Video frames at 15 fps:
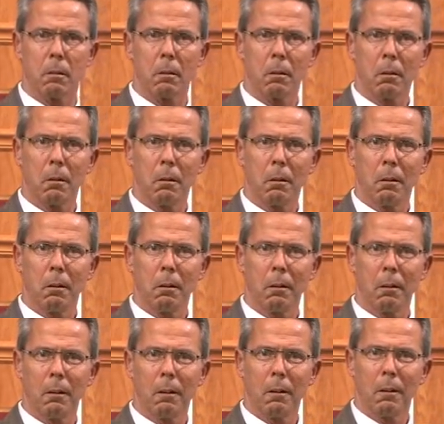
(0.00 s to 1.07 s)

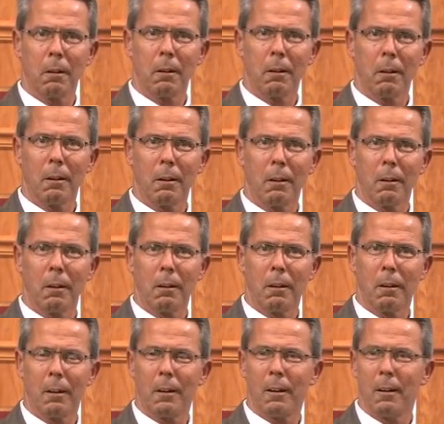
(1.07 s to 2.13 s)

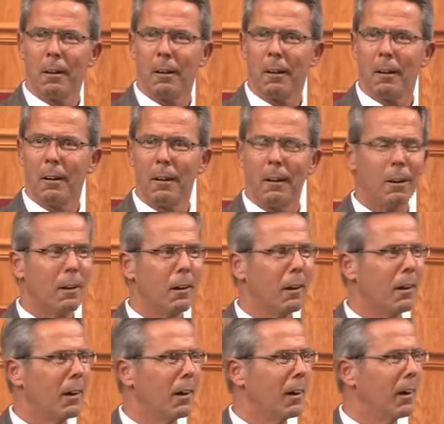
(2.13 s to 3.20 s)

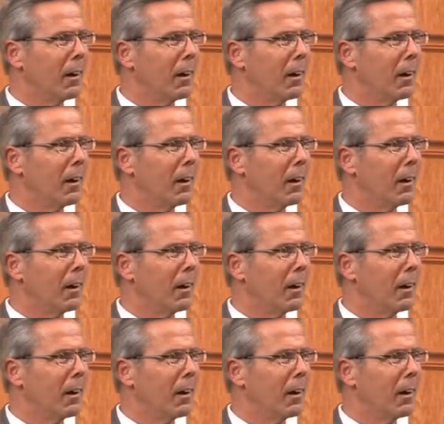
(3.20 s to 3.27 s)
No one is speaking in this clip.